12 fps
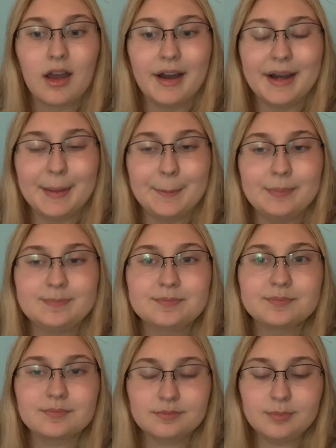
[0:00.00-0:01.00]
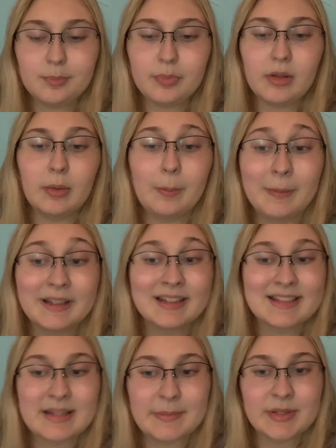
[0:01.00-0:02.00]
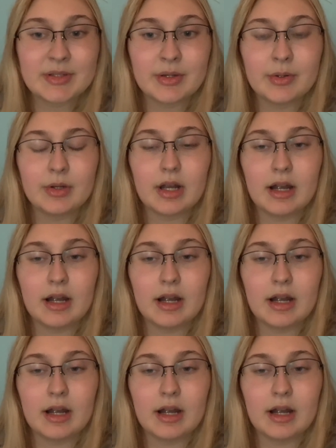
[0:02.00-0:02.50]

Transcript: But this episode,